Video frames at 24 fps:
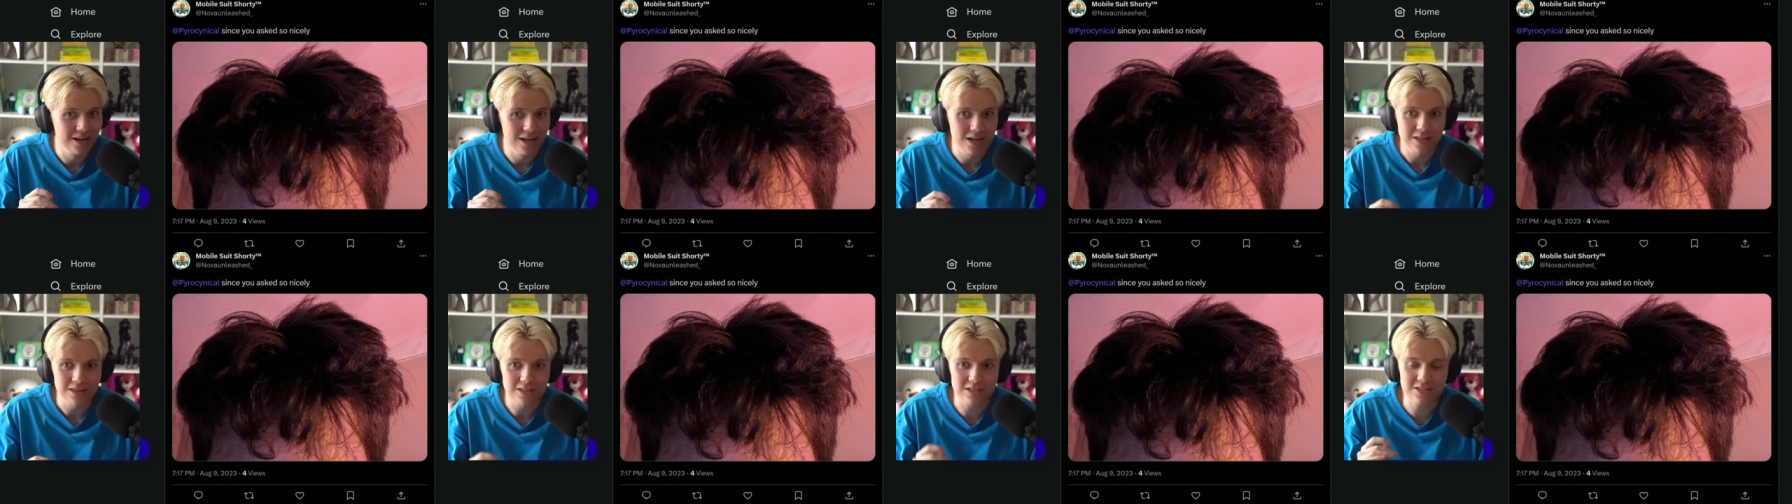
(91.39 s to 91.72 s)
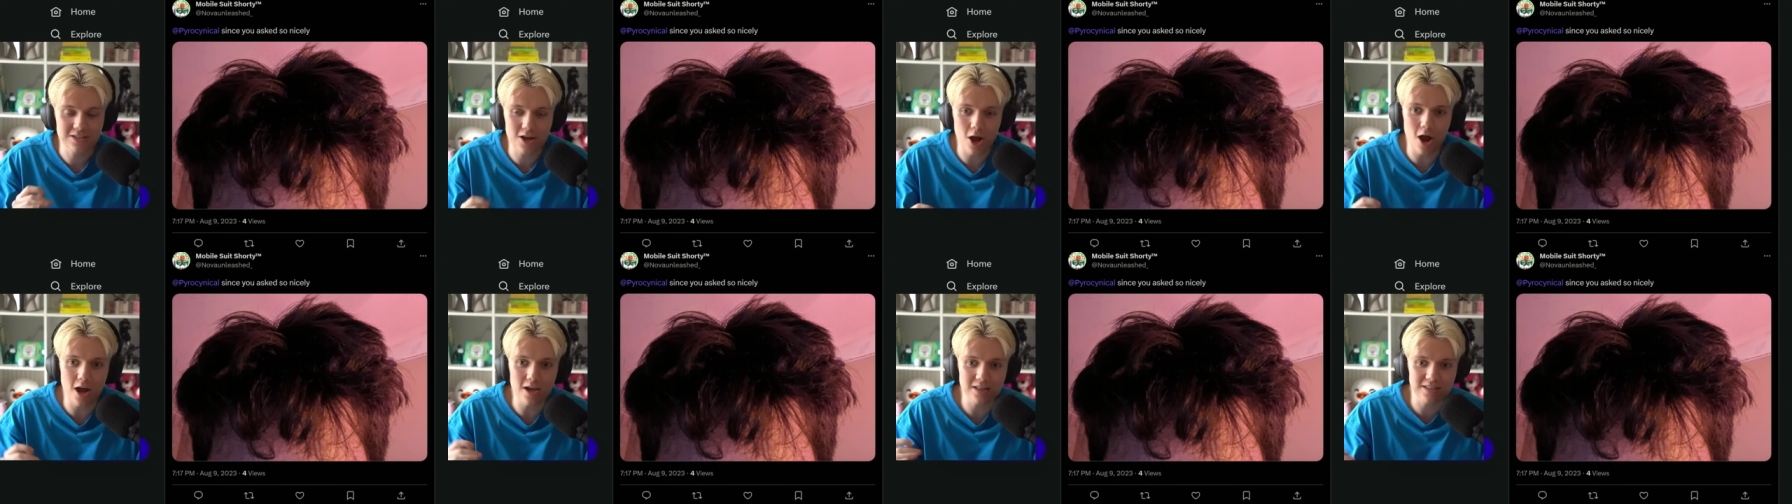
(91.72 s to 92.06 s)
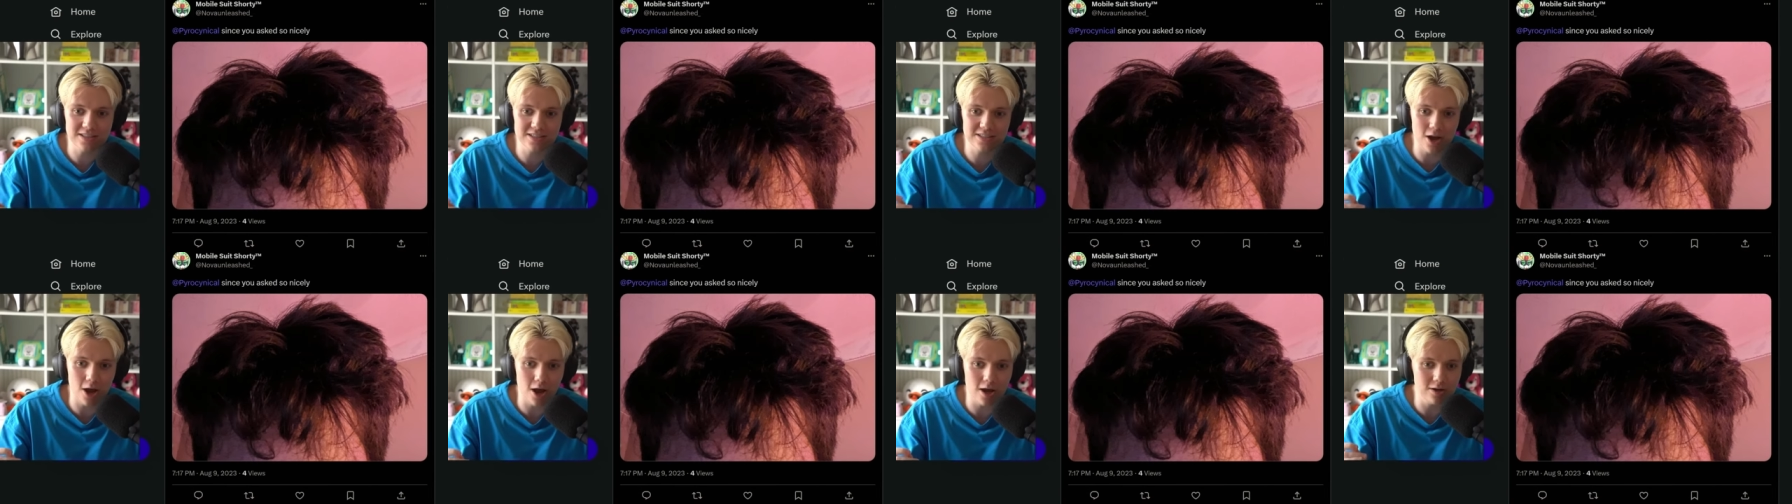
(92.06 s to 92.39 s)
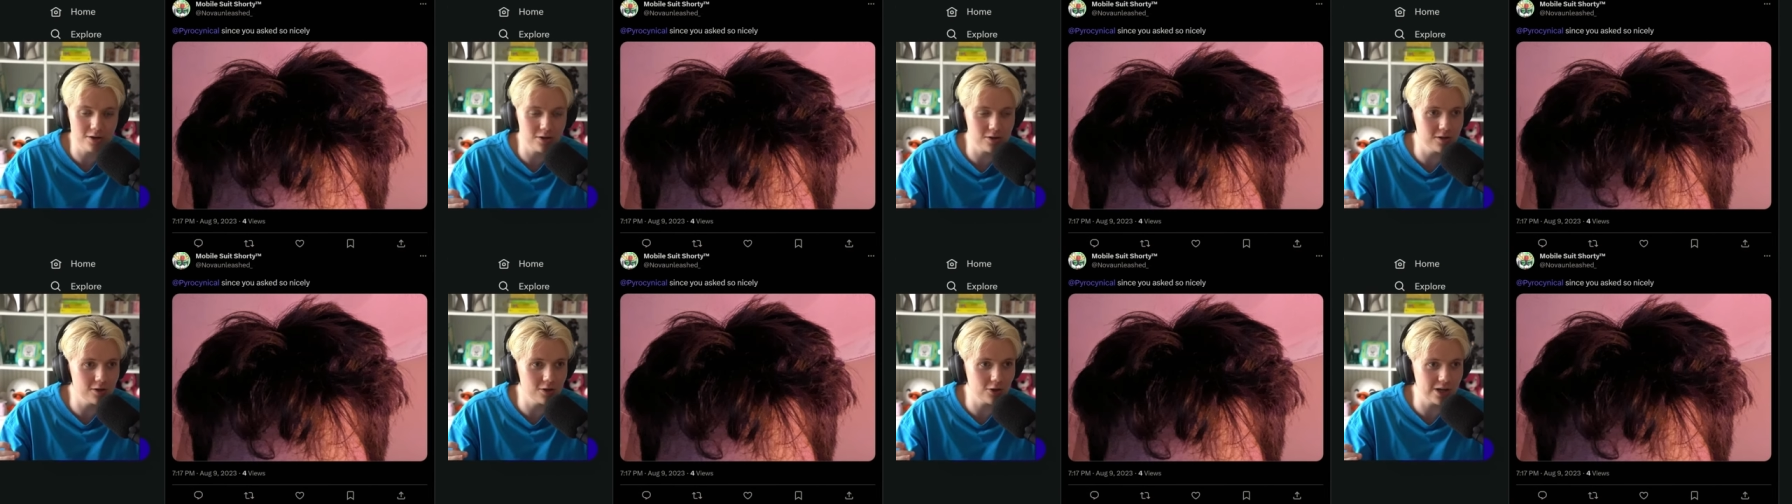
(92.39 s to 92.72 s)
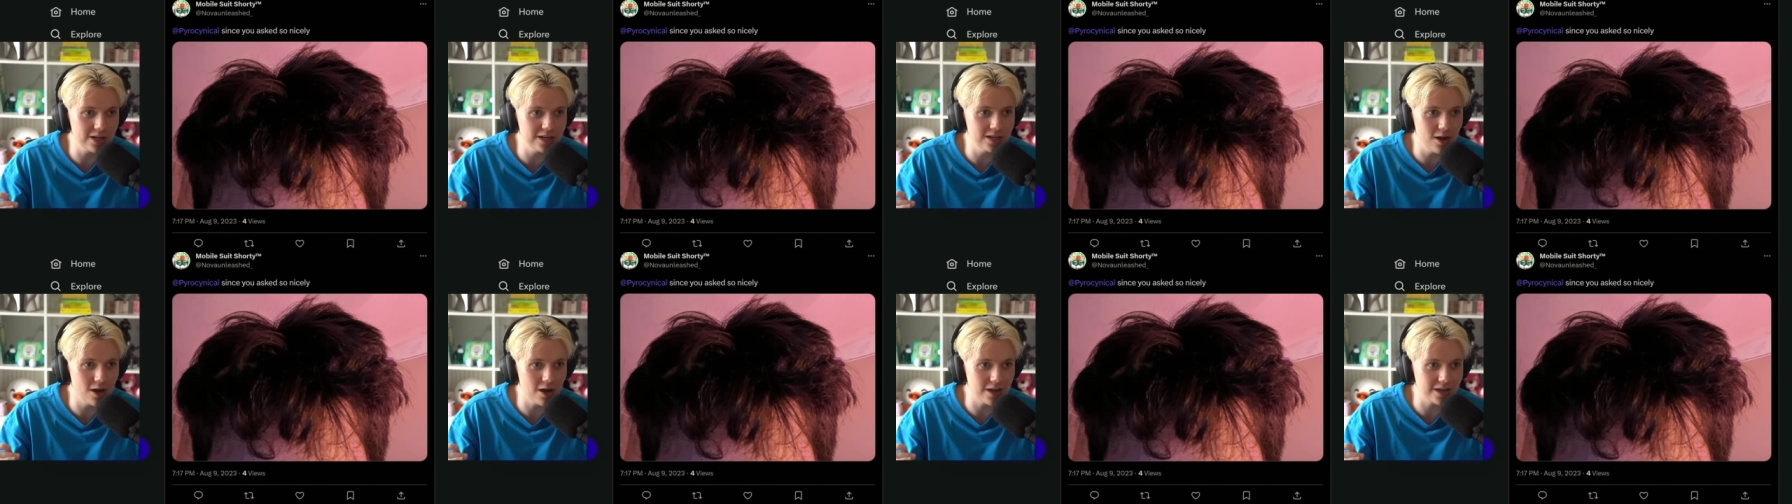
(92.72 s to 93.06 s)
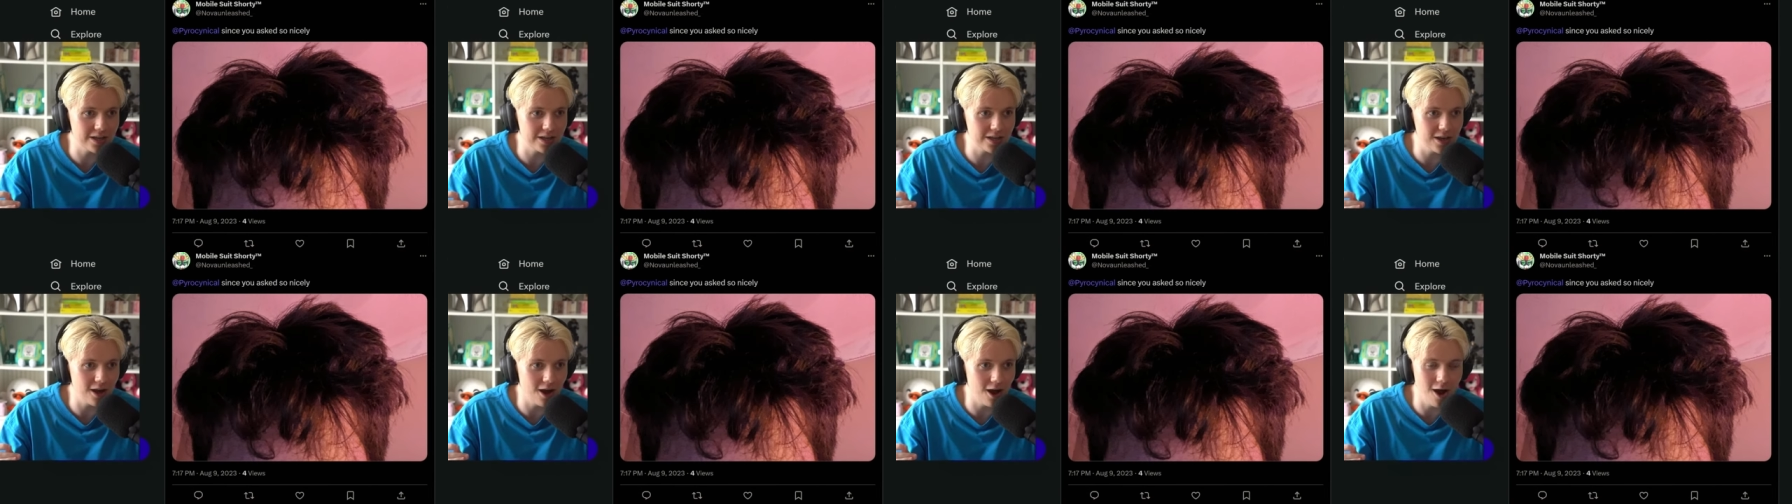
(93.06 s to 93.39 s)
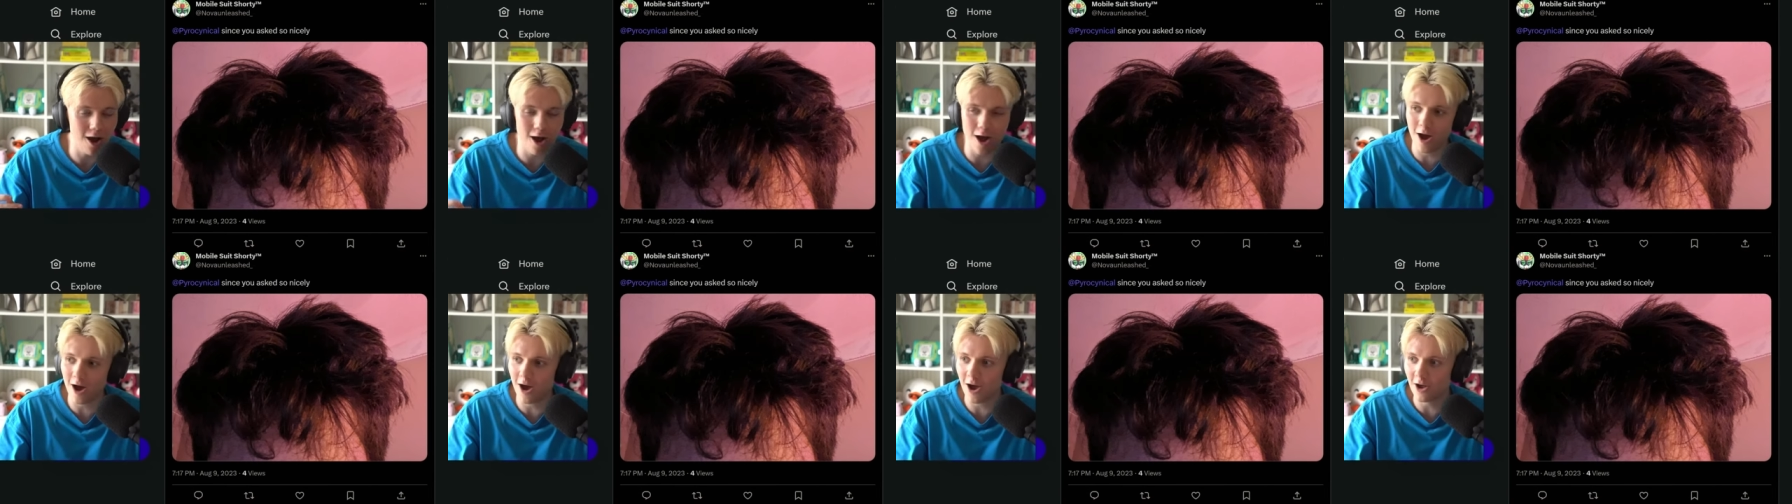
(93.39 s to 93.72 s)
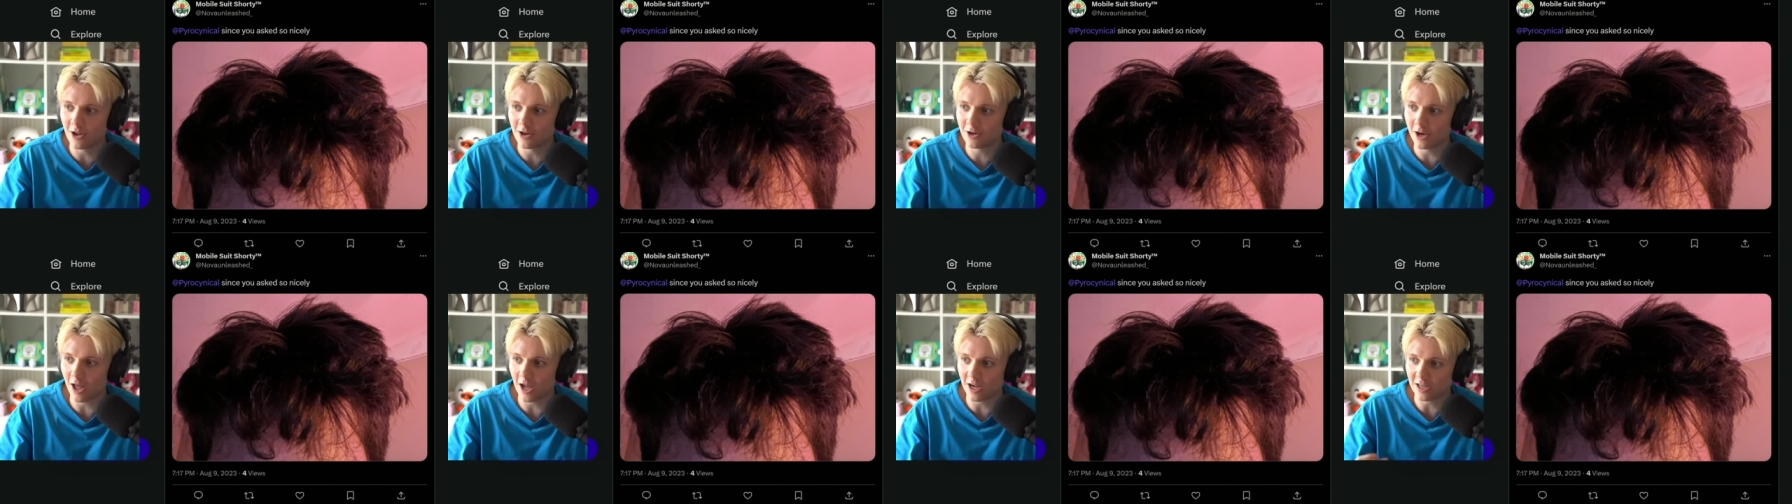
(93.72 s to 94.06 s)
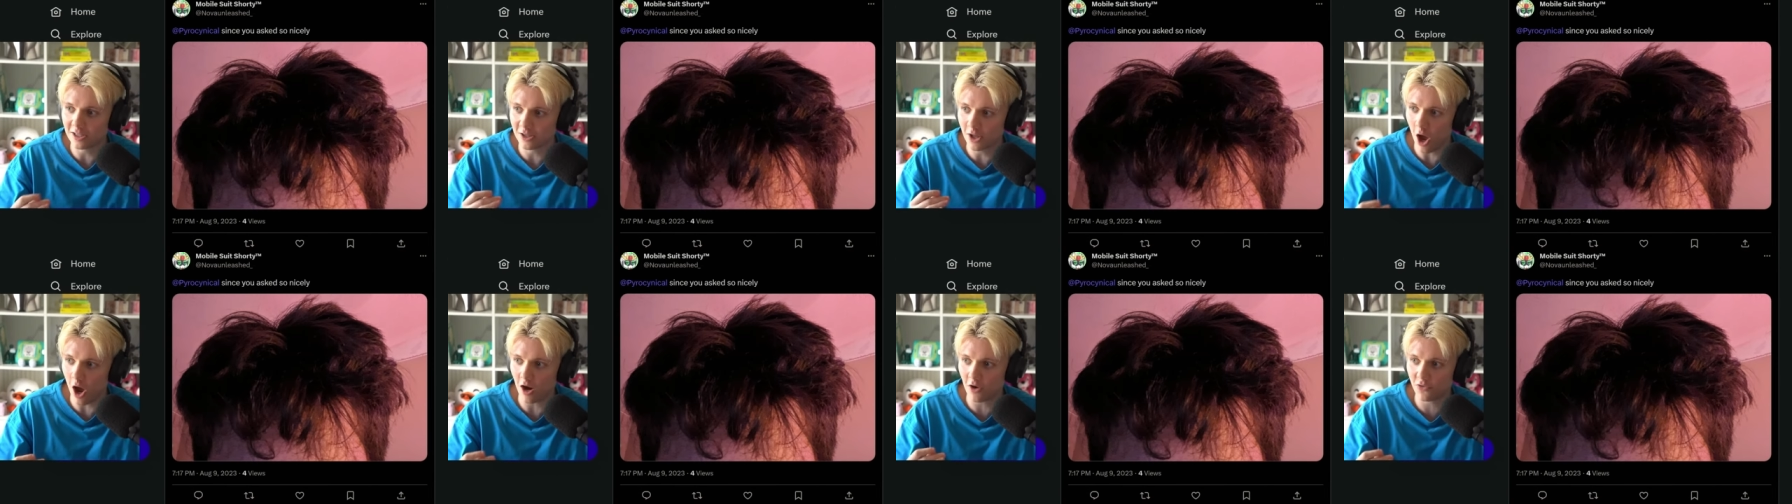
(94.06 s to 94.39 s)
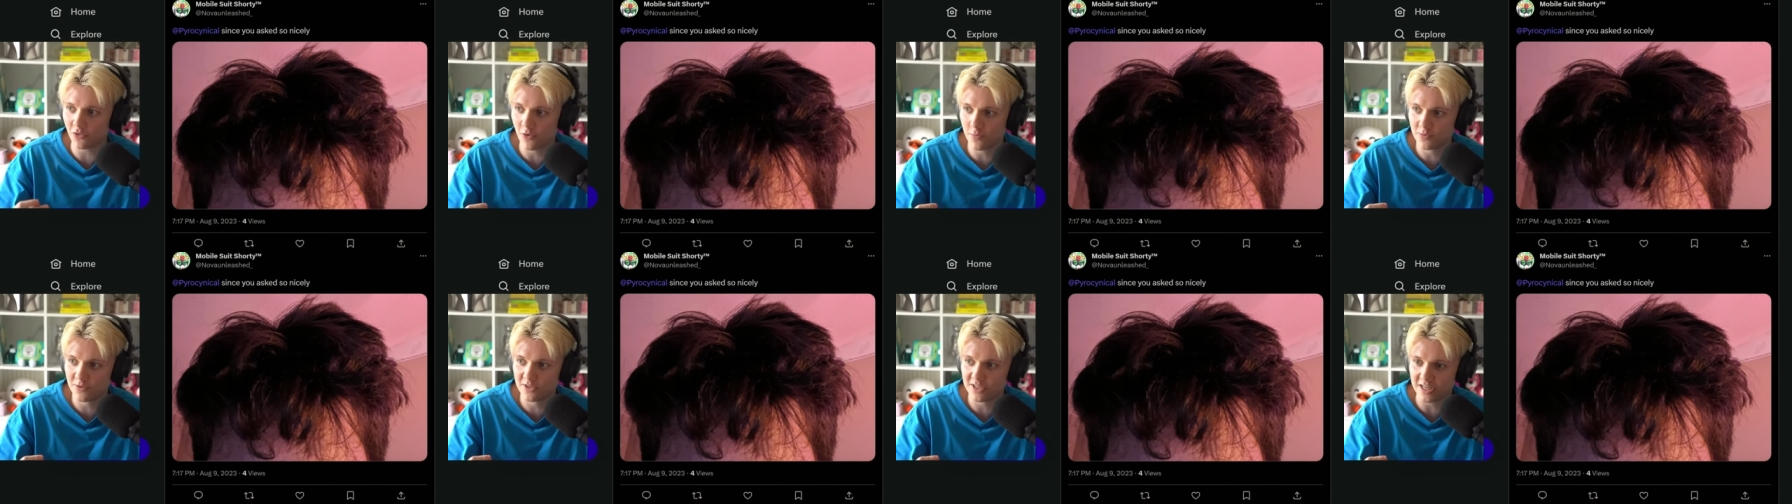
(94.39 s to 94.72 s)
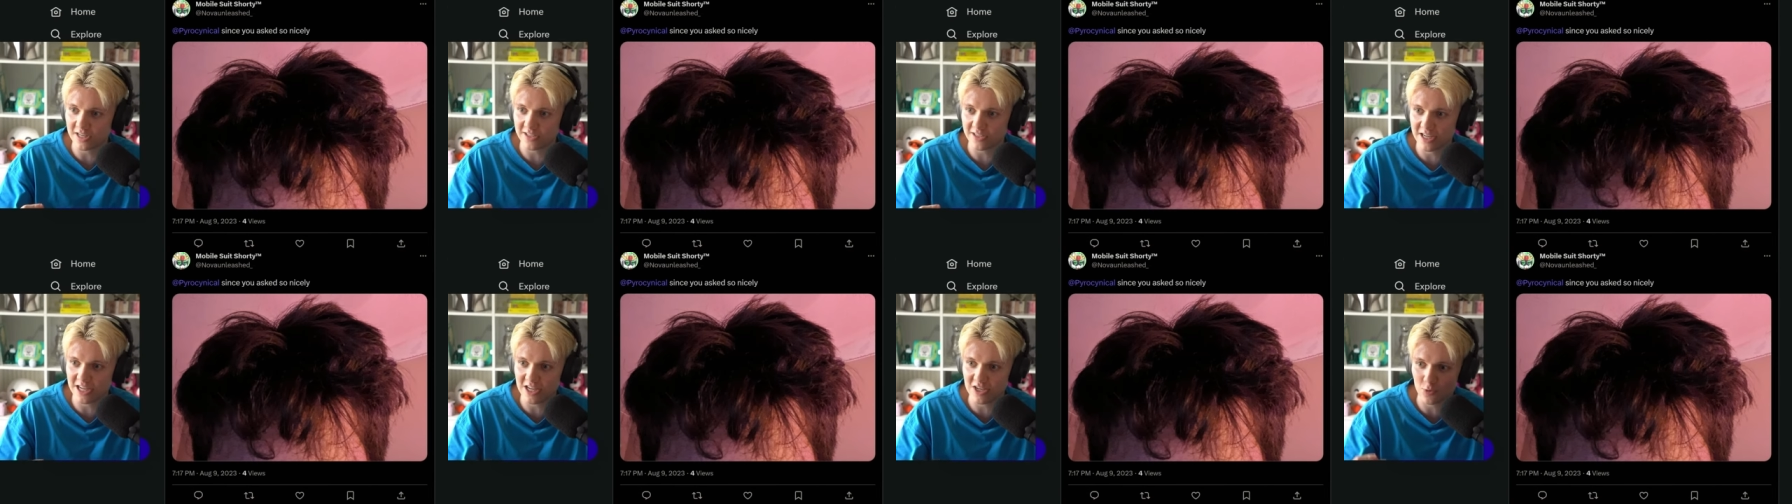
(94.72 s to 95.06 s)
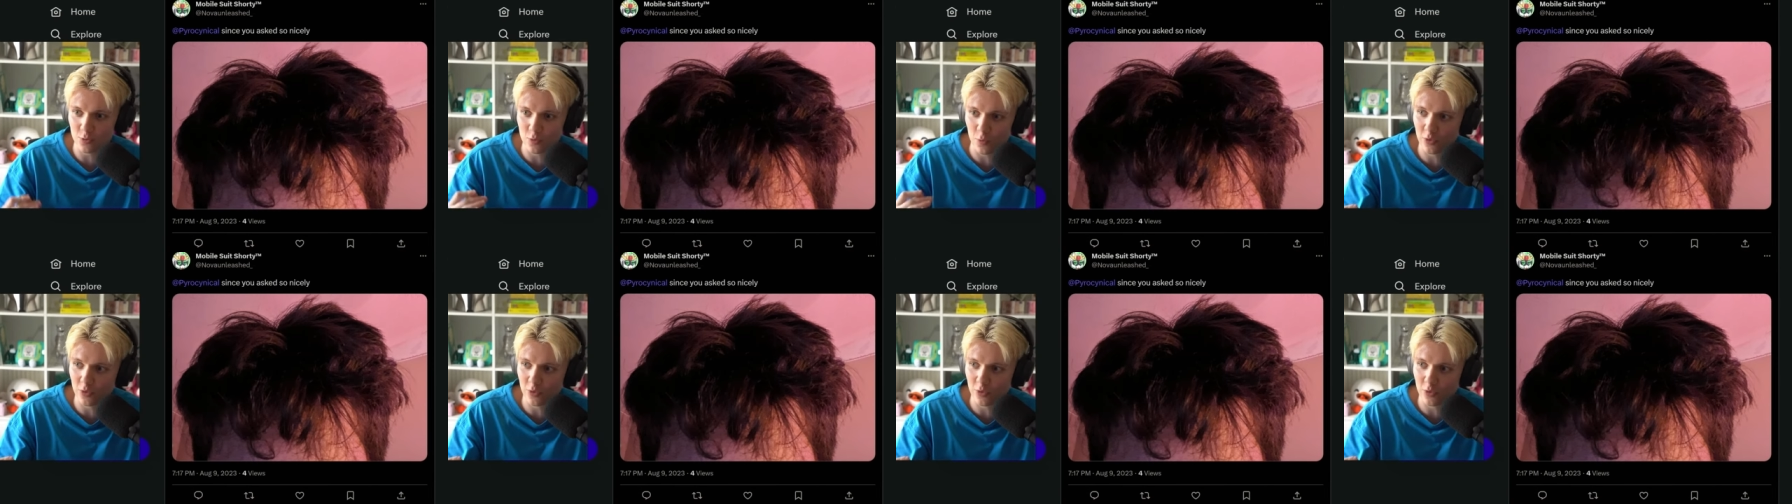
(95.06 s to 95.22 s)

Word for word: This guy, this guy look, looking like uh like Nøkk from Six Siege with,